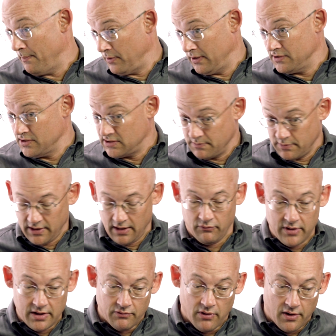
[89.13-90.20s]
operating system, but they
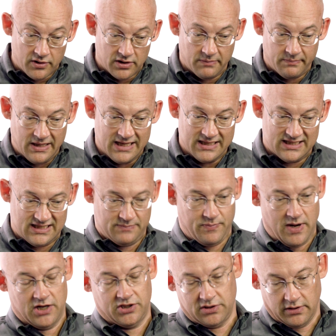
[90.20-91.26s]
rewrote it to be
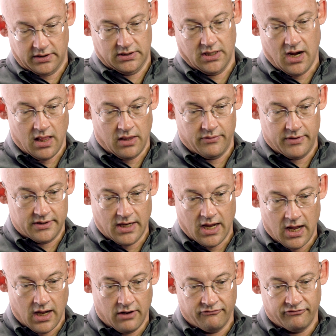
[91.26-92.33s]
especially tolerant
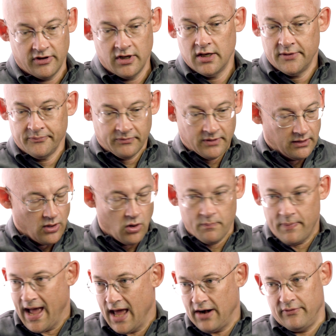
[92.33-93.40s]
of
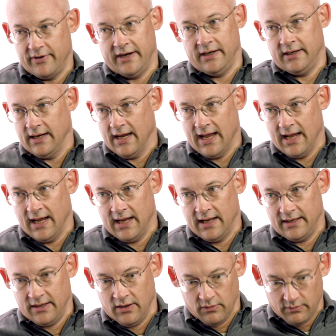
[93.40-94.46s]
low battery,
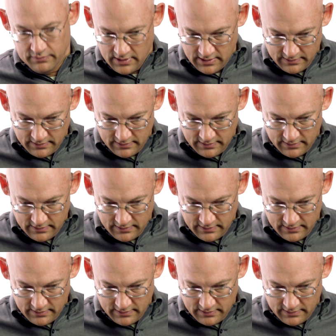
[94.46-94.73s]
uh, you know,